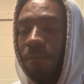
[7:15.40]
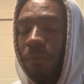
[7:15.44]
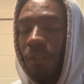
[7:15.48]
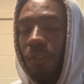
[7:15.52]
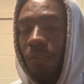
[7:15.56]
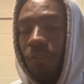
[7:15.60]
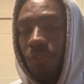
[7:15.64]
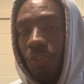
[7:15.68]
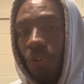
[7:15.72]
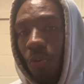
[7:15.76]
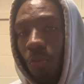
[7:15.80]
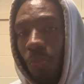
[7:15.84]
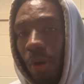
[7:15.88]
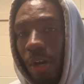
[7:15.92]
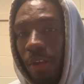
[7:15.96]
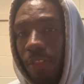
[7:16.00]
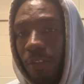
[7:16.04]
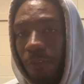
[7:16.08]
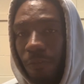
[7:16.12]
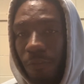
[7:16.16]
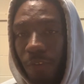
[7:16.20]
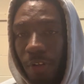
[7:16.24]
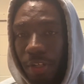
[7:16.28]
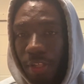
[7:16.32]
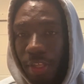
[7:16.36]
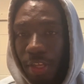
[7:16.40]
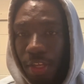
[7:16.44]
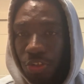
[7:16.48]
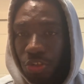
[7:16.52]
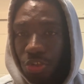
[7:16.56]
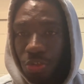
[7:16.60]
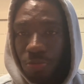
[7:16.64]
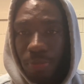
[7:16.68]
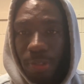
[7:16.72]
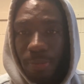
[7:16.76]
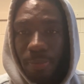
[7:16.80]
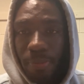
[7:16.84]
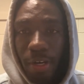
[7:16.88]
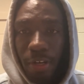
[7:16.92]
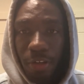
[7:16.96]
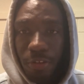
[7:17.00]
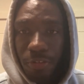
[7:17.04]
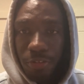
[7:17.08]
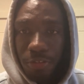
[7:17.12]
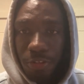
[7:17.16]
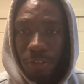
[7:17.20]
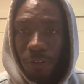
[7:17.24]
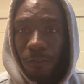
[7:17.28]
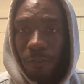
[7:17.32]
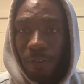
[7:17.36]
So why the fuck can't you be by
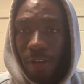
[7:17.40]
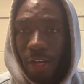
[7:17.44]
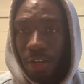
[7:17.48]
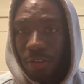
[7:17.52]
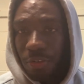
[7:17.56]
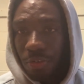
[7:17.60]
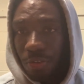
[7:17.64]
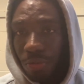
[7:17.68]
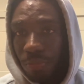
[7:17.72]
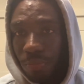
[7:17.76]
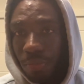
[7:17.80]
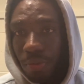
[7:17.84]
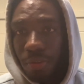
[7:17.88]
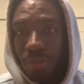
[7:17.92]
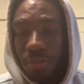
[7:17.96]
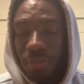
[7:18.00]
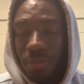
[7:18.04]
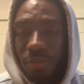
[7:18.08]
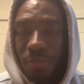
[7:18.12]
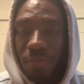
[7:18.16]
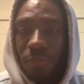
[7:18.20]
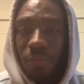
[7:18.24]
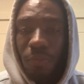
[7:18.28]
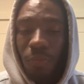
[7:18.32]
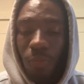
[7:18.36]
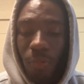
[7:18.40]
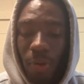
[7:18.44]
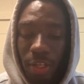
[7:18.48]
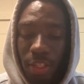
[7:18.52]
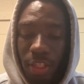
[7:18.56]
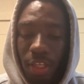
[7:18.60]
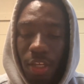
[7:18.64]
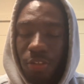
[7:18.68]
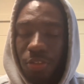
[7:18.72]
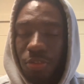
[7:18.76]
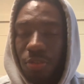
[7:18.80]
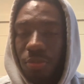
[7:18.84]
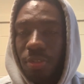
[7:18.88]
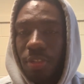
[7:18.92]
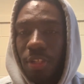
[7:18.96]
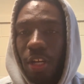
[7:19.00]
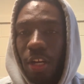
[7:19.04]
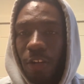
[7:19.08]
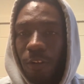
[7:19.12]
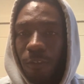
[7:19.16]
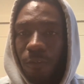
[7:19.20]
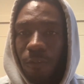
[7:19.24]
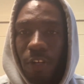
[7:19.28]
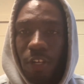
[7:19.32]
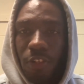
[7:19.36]
yourself at your worst? Why can't you
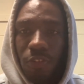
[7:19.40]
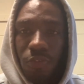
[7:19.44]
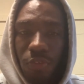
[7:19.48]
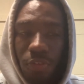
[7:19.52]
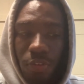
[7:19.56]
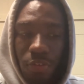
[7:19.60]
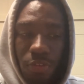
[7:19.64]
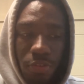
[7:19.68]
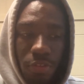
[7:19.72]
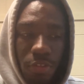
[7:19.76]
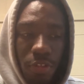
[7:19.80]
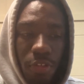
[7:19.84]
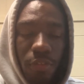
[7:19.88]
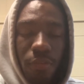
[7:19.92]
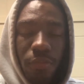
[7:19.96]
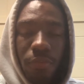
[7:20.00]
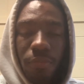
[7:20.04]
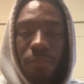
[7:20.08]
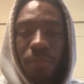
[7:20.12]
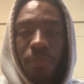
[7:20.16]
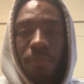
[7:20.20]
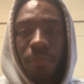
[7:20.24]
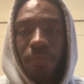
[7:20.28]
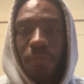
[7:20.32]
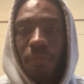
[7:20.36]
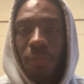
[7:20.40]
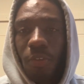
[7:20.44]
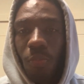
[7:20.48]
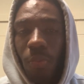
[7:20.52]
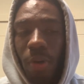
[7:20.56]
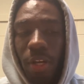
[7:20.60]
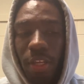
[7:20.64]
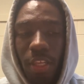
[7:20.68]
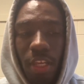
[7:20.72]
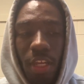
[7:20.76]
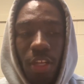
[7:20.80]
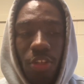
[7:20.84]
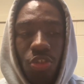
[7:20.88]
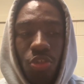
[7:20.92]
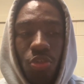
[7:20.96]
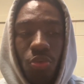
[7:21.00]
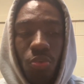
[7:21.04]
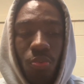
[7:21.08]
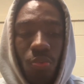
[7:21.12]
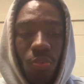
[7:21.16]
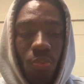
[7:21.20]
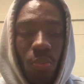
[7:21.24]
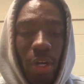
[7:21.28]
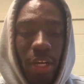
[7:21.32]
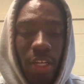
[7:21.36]
sacrifice for yourself? Why can't
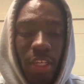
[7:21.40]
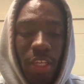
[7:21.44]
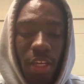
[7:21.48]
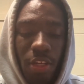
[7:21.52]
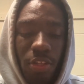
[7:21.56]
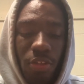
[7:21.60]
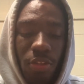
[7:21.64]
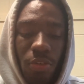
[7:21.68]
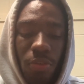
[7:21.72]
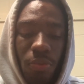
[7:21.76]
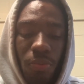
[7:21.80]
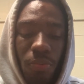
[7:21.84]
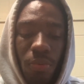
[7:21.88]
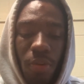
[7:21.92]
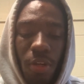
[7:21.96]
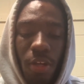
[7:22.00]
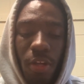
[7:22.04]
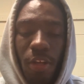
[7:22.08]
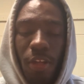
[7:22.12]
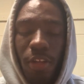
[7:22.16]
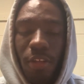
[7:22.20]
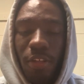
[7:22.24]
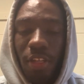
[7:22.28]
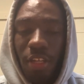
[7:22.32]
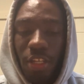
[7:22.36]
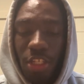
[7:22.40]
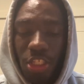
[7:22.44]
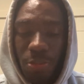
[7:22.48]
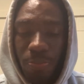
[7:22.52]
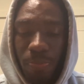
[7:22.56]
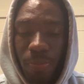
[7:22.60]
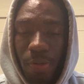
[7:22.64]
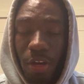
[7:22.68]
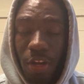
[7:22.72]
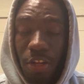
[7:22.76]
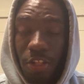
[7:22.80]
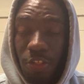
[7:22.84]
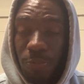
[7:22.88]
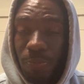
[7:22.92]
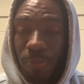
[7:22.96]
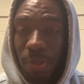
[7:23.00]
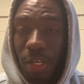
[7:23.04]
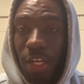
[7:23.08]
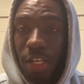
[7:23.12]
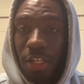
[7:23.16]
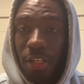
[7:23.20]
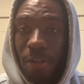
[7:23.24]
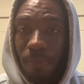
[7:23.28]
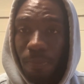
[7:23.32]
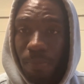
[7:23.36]
you experience
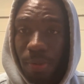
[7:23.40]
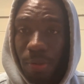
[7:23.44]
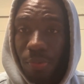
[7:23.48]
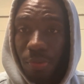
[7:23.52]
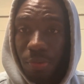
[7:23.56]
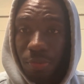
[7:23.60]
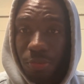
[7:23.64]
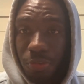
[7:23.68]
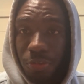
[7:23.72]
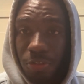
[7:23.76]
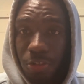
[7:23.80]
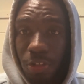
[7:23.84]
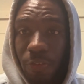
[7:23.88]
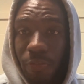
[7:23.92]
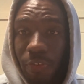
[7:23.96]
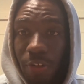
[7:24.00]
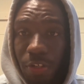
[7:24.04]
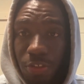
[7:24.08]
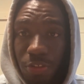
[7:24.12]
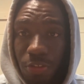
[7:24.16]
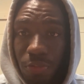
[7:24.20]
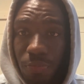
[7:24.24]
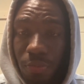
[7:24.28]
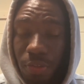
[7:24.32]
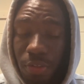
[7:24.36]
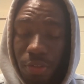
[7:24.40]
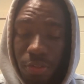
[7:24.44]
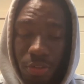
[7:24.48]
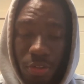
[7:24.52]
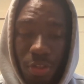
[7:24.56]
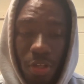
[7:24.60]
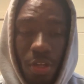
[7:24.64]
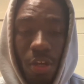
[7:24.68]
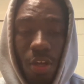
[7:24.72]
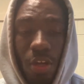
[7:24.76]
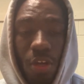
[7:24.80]
pain and be with yourself at your worst?